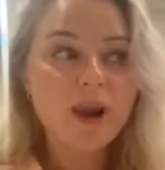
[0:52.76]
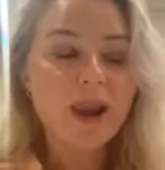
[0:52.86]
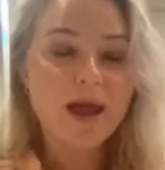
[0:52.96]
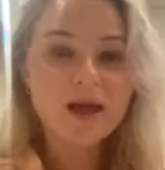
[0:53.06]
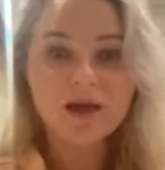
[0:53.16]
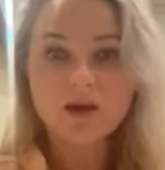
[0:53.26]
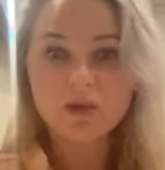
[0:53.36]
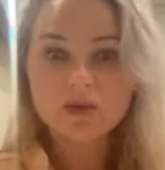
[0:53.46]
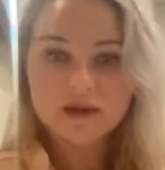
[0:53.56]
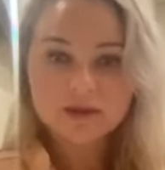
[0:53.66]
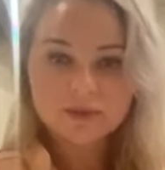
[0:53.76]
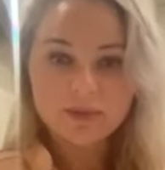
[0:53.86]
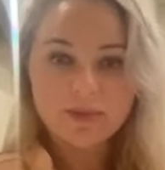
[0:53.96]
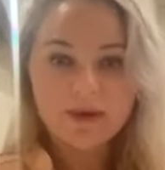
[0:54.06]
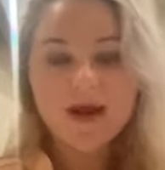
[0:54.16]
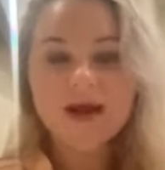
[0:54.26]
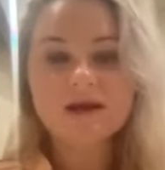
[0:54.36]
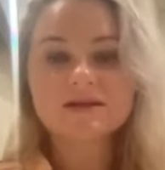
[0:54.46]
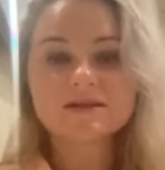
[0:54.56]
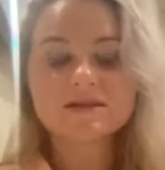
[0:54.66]
playing with this
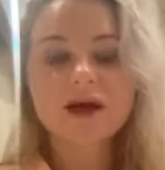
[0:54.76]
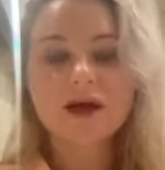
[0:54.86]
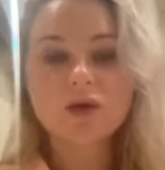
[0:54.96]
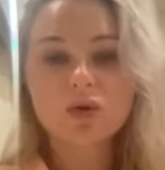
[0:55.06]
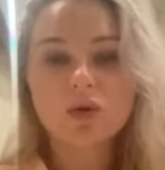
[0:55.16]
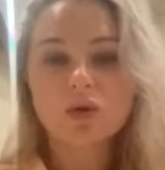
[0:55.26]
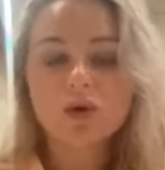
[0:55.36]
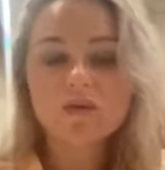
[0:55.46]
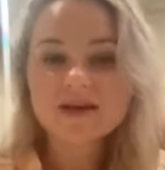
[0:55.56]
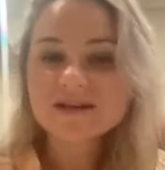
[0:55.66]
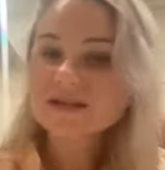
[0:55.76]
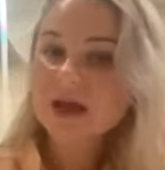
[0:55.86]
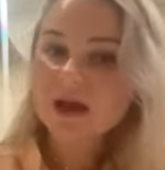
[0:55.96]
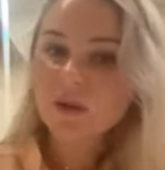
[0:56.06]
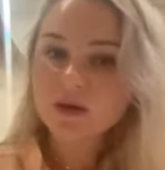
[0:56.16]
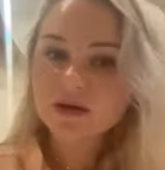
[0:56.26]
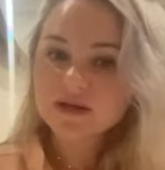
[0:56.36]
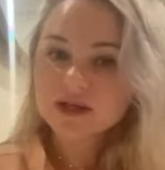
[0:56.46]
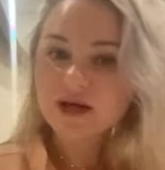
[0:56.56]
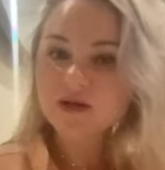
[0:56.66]
place and you're investigating what
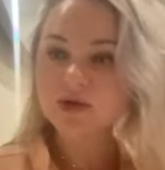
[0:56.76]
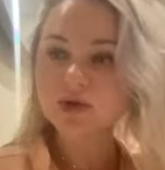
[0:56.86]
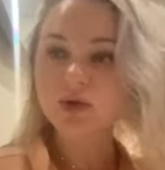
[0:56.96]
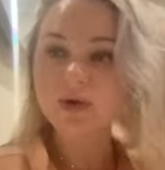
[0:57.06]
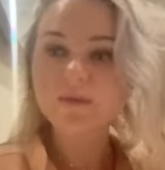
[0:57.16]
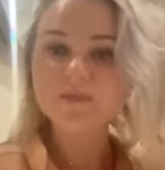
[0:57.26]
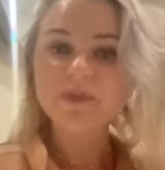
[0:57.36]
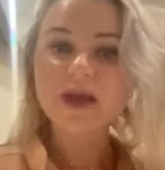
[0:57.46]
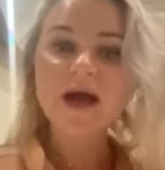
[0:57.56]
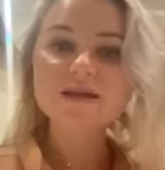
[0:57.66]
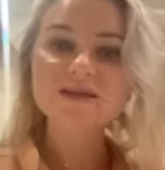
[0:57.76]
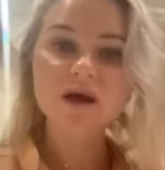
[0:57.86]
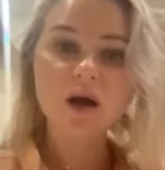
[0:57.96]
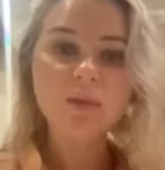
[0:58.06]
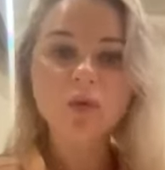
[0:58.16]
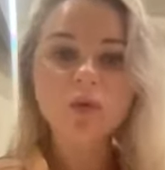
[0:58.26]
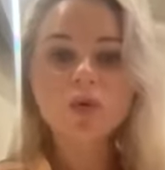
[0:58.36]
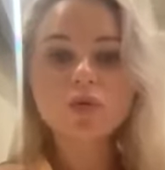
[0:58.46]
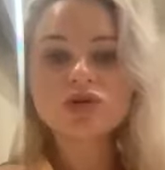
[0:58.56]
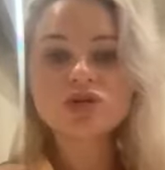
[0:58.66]
it's like to, as a
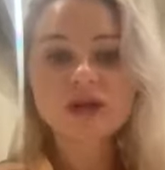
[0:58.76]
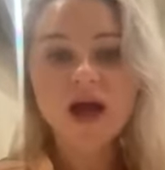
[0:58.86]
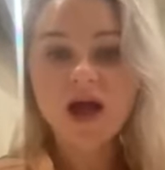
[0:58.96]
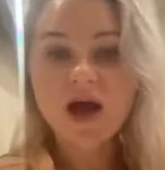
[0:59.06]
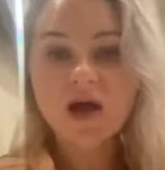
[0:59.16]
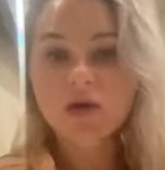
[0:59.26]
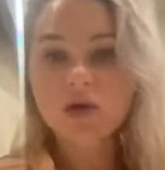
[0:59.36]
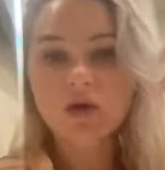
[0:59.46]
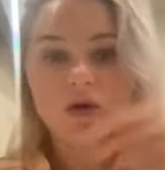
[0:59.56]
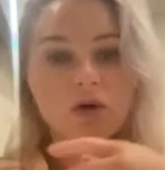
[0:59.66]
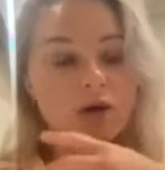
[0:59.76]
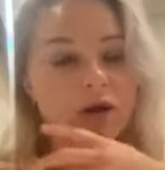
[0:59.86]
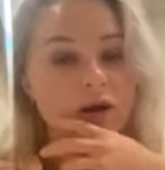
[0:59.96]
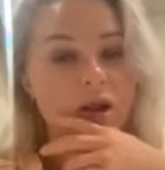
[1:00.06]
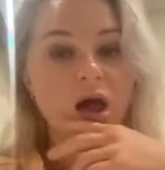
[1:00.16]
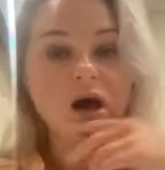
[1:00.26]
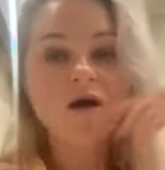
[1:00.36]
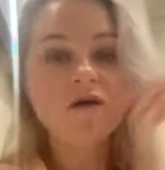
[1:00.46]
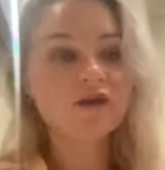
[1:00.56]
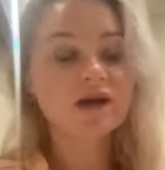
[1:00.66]
couple, share your
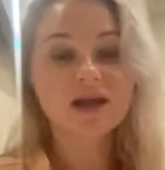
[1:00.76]
love and